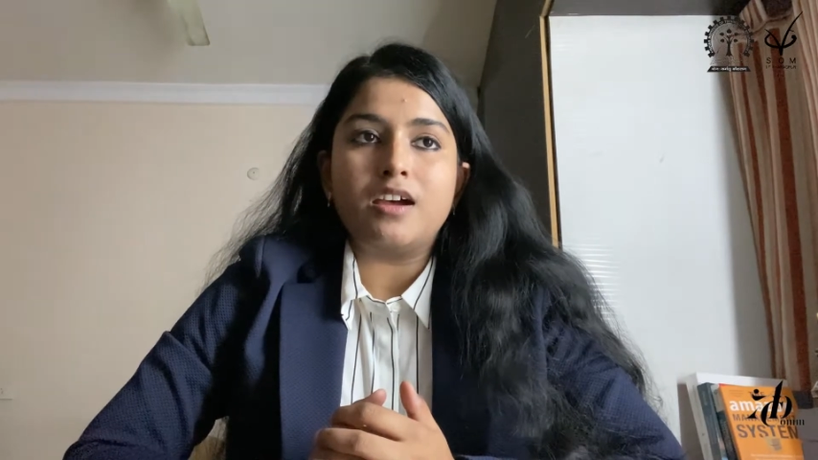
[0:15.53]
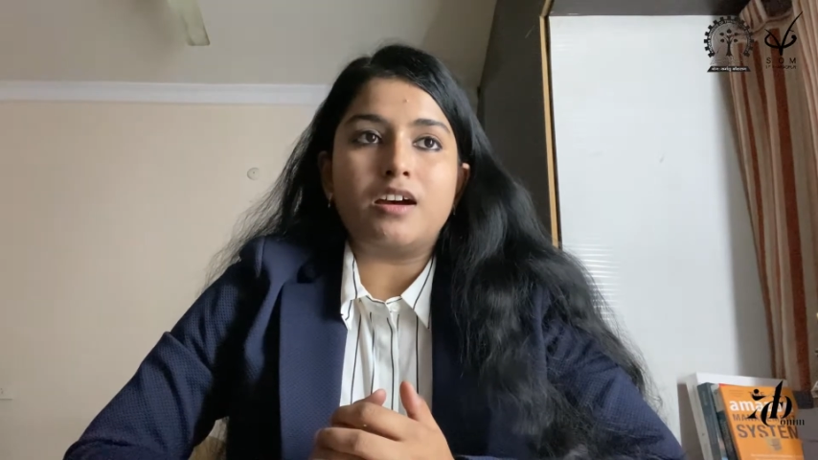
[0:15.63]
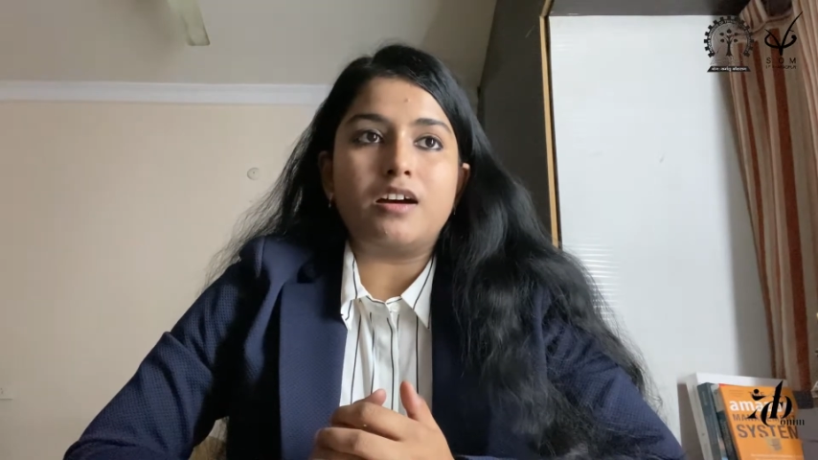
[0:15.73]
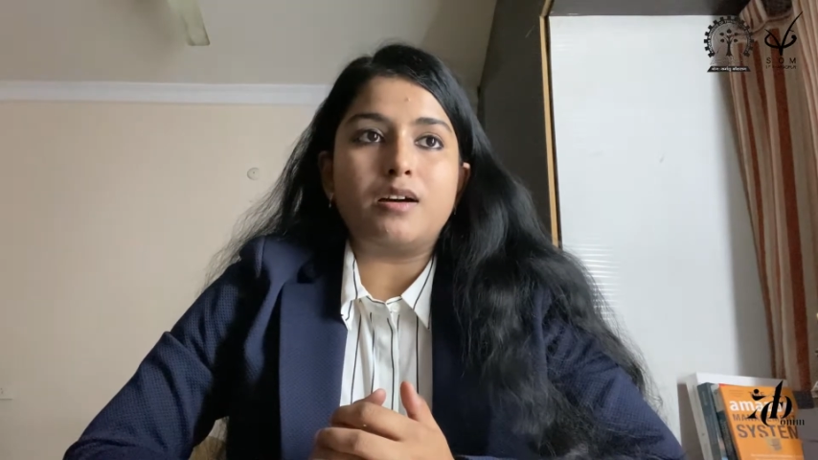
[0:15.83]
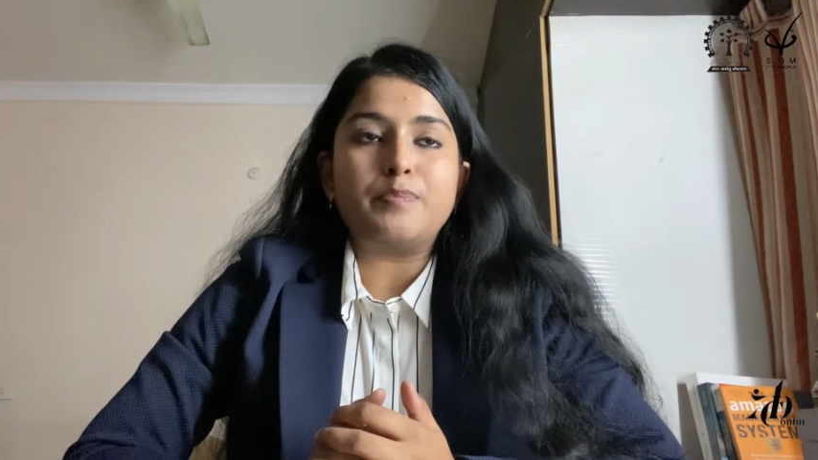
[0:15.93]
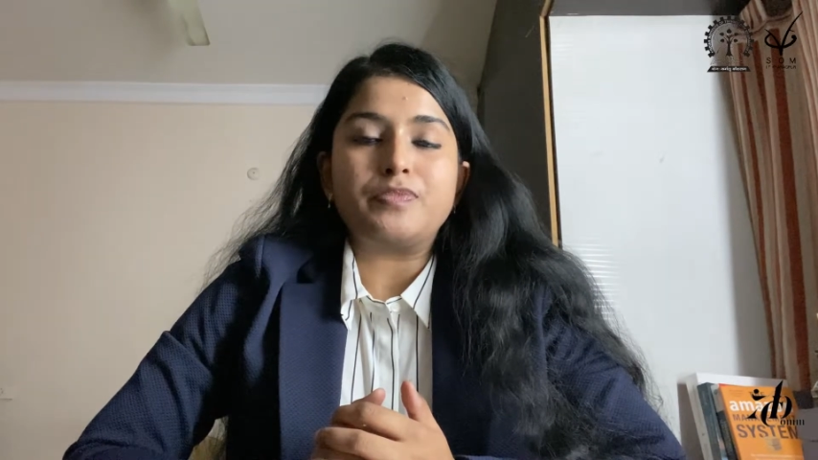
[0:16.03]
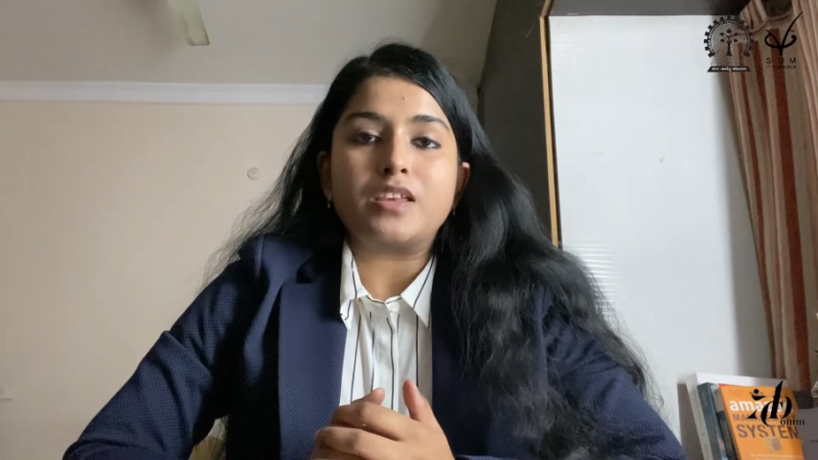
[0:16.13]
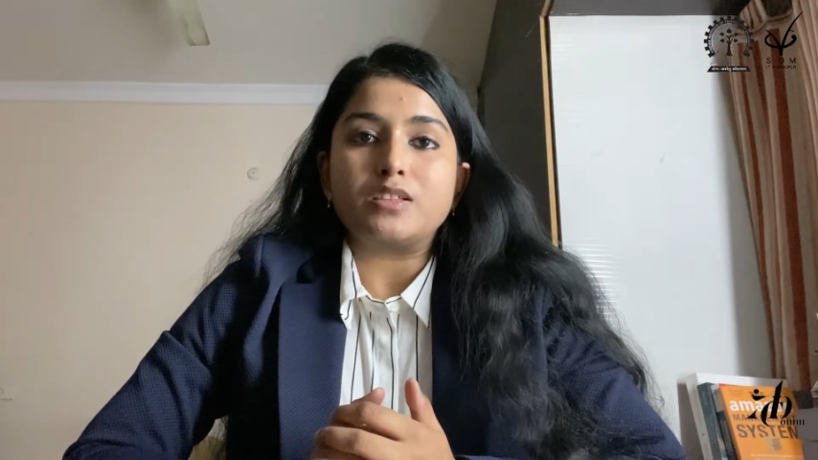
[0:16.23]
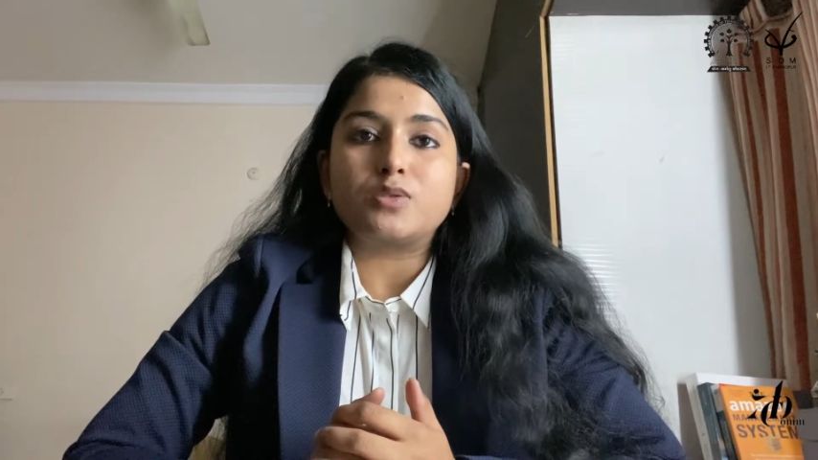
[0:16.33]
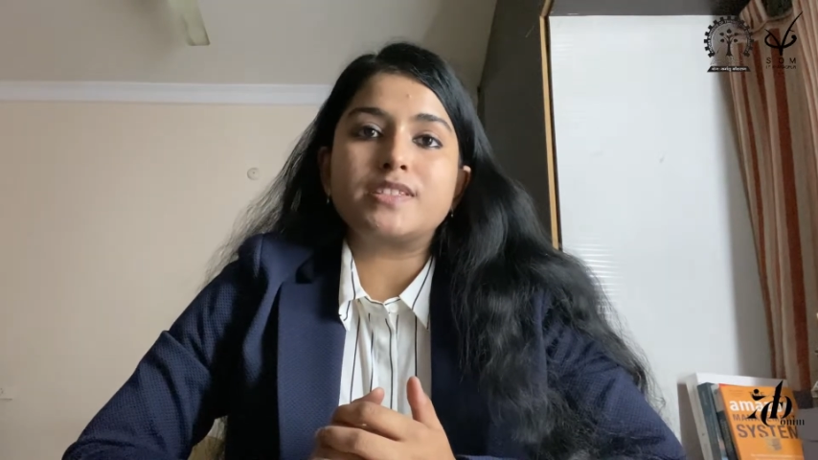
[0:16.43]

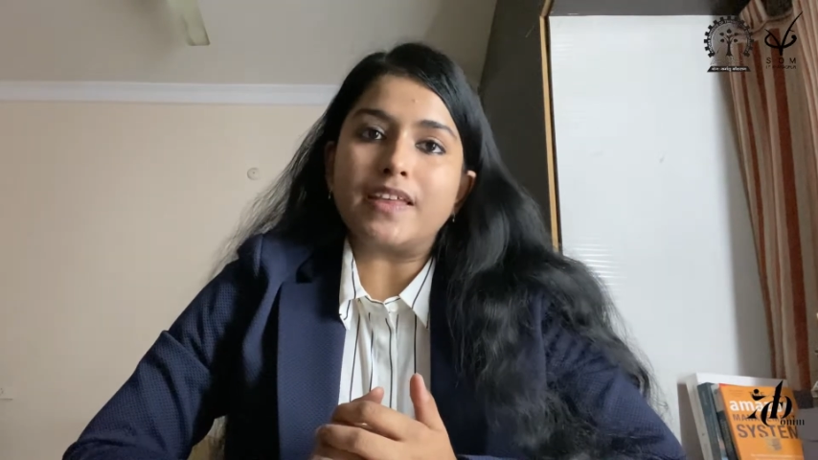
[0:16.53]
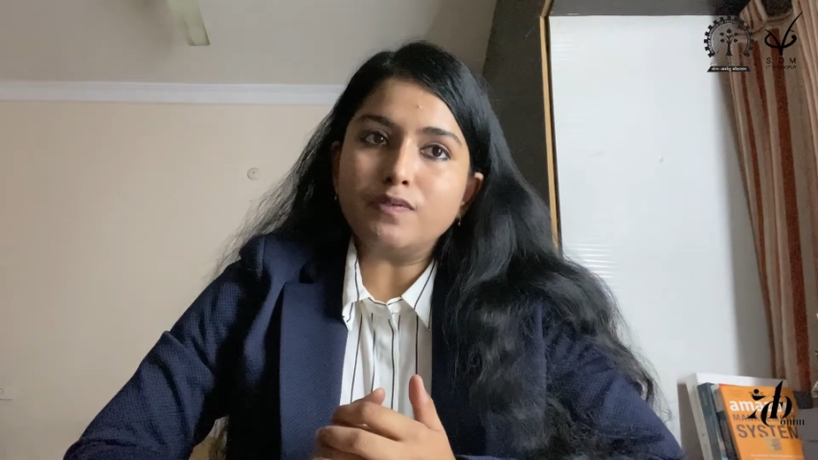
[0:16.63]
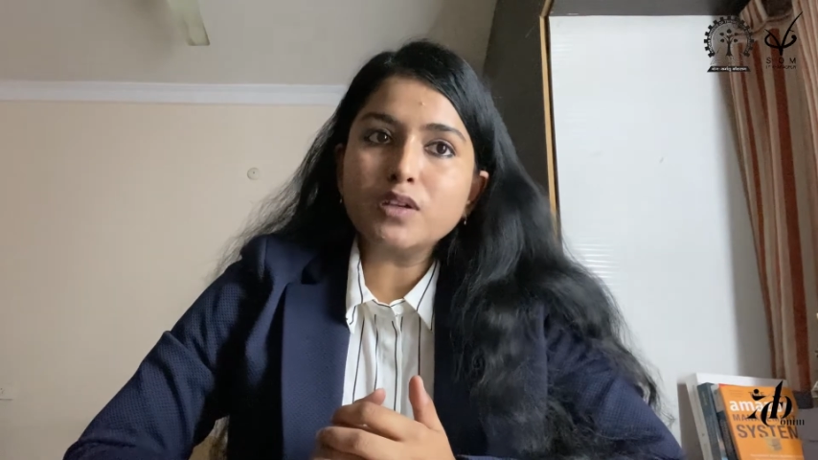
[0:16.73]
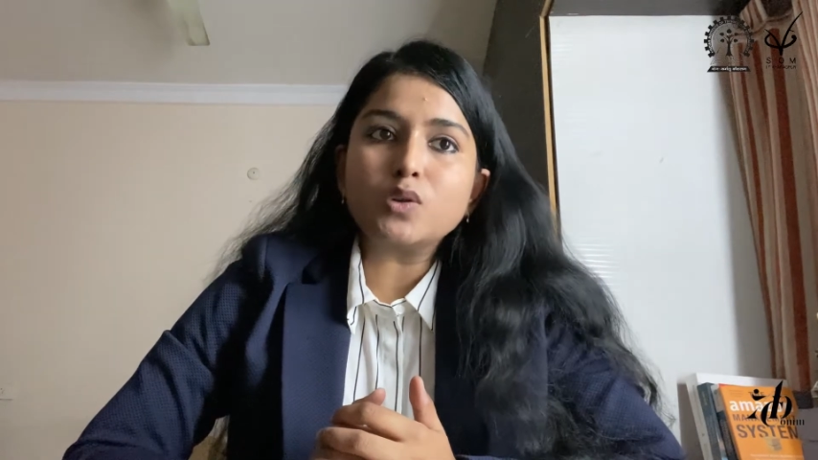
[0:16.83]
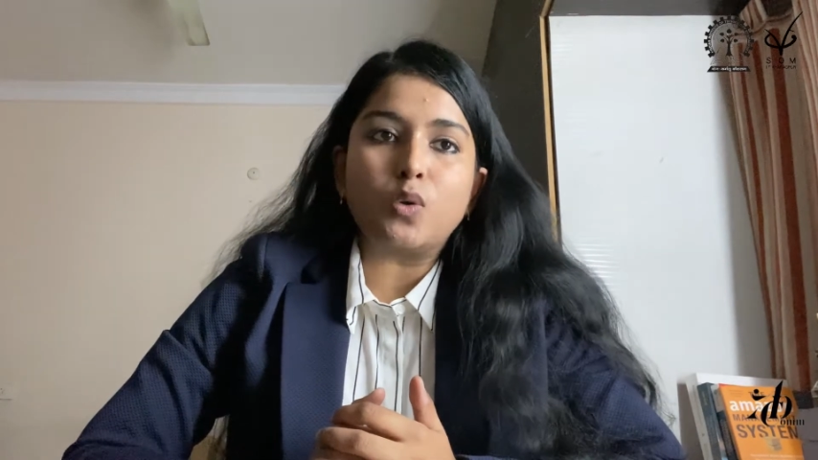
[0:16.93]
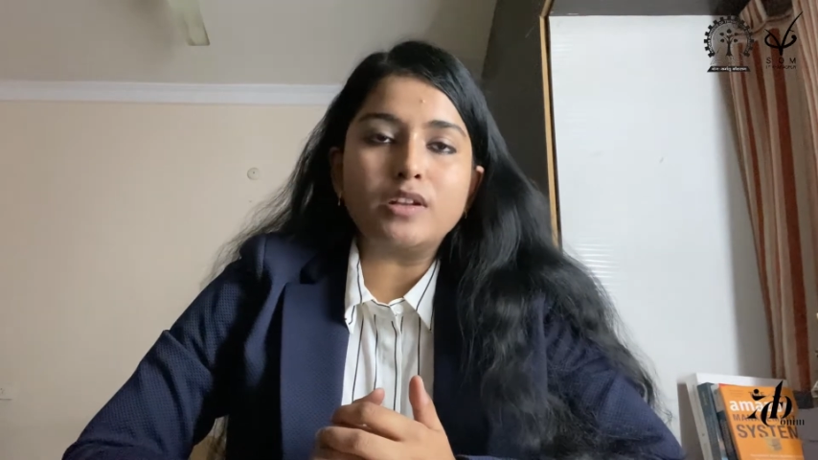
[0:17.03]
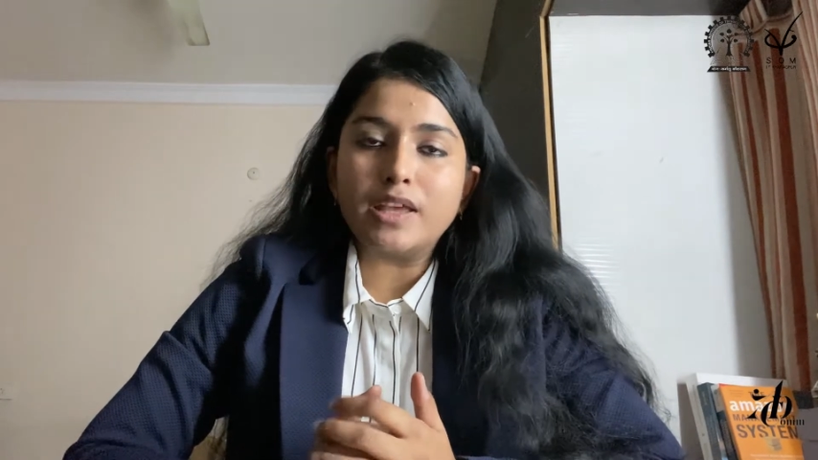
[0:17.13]
To set the tone,